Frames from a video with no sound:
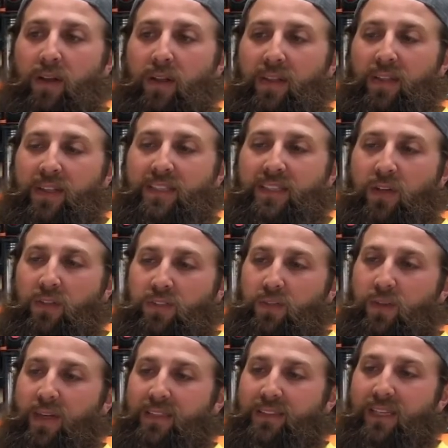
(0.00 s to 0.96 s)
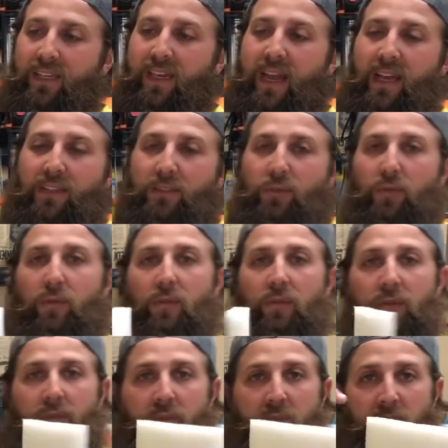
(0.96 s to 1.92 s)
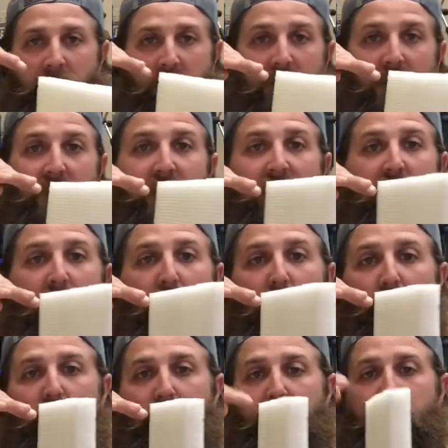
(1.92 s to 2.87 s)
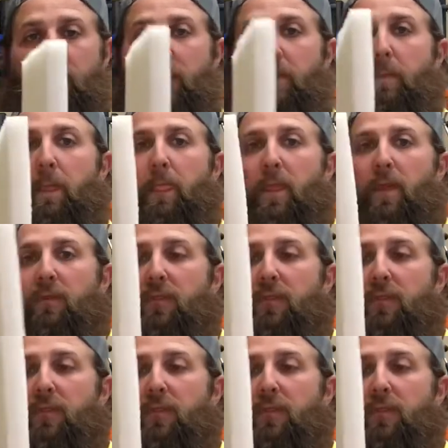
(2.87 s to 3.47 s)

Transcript: this also has the natural slope of the